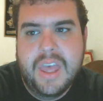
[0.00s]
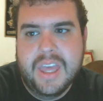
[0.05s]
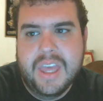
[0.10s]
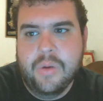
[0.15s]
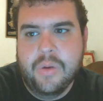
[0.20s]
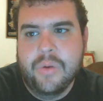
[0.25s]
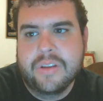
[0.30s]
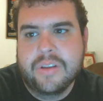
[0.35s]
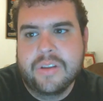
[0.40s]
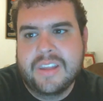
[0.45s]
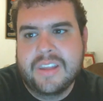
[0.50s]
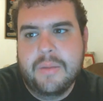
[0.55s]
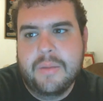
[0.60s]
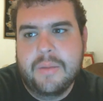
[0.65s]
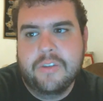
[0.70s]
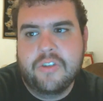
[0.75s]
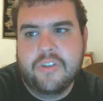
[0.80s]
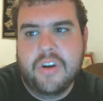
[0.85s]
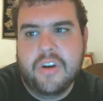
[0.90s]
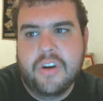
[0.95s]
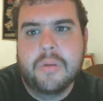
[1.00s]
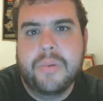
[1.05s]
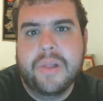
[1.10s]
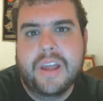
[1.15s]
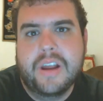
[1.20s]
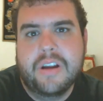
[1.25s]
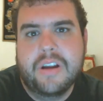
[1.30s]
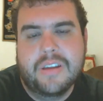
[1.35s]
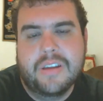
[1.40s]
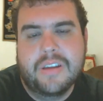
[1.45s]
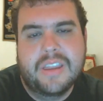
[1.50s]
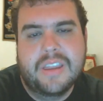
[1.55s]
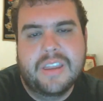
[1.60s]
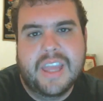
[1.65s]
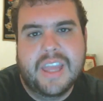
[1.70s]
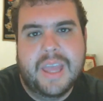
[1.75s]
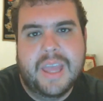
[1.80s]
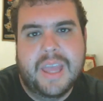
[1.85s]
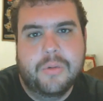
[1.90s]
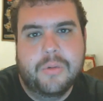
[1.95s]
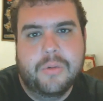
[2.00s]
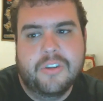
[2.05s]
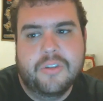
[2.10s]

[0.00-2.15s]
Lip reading: He wants to keep the strong players in the game, which is